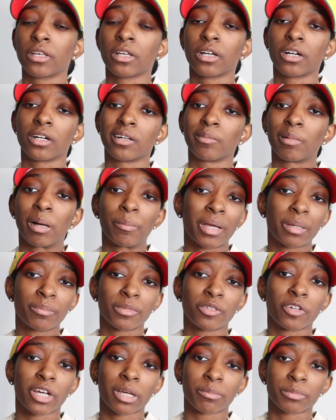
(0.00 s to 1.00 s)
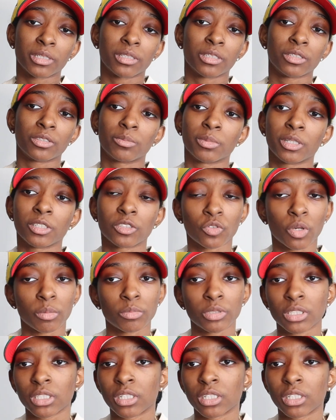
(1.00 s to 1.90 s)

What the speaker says: I might be rambling a little bit, so I'm just